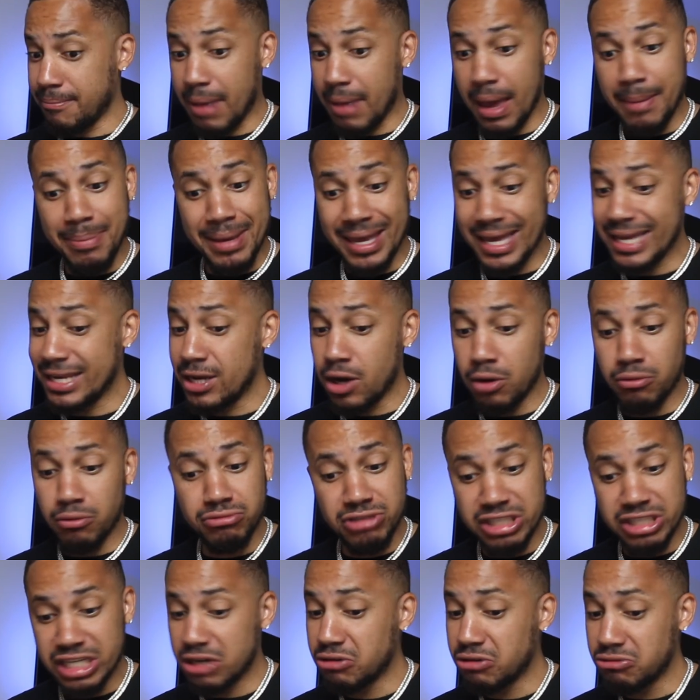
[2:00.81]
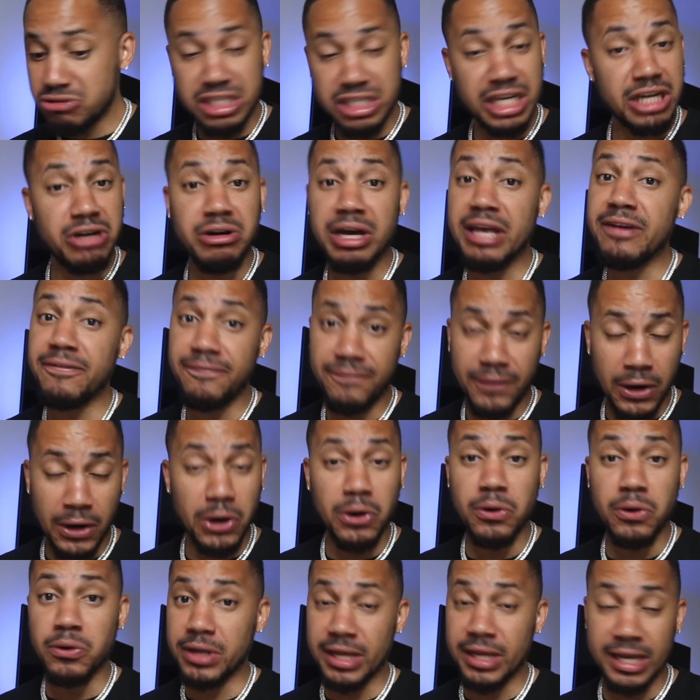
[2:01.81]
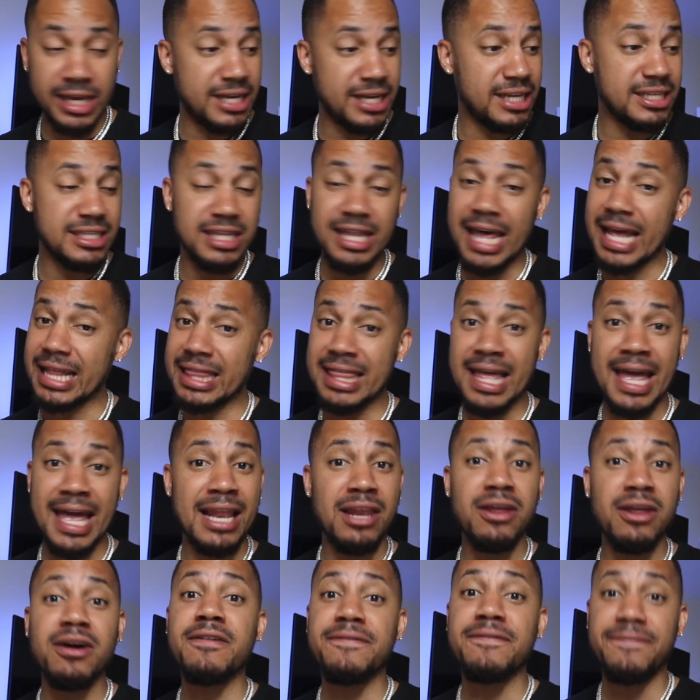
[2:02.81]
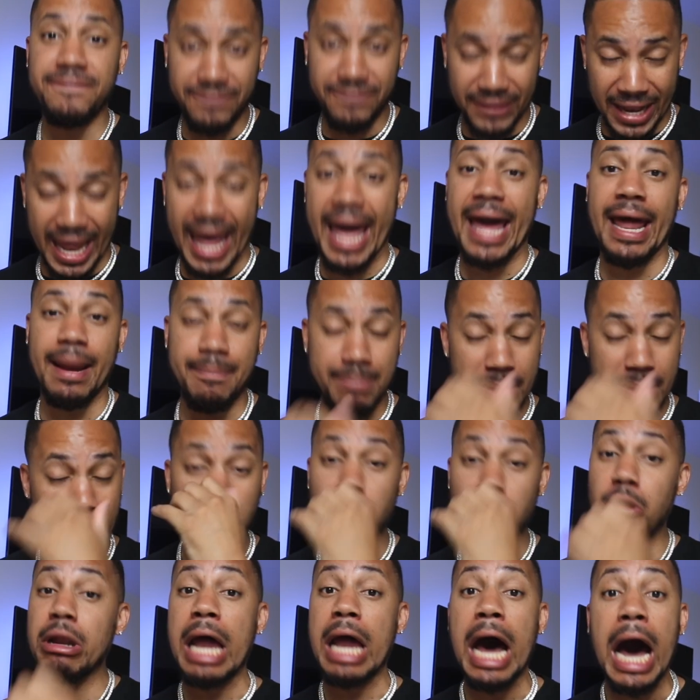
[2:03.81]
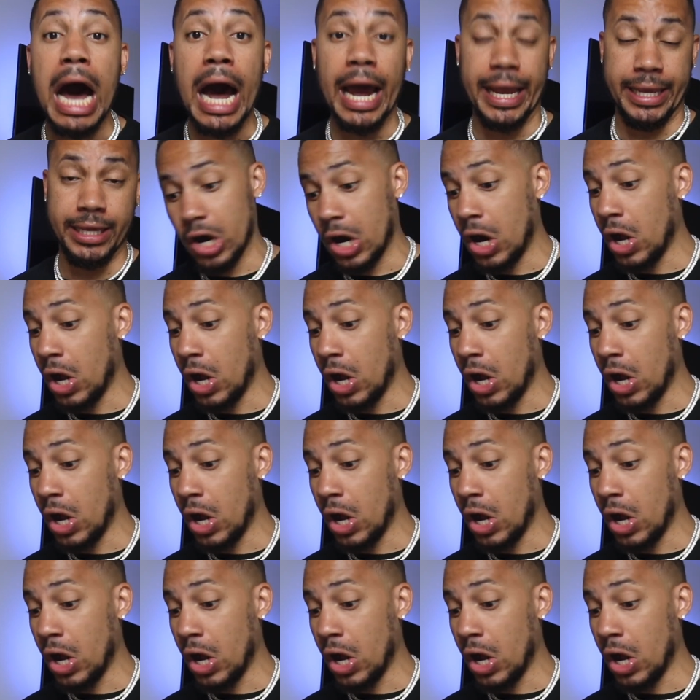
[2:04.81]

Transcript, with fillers: Baby, it don't jiggle, it fold. Because that thing look flat, I'm not gonna lie.